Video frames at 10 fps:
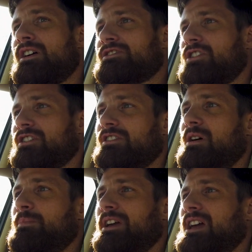So it
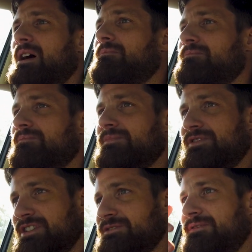can pick up
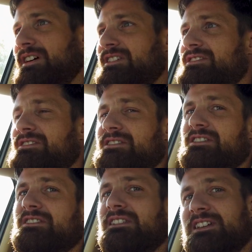this face
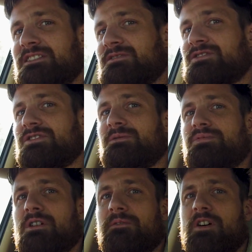is linked to a certain
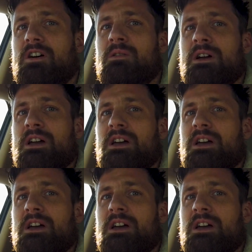profile.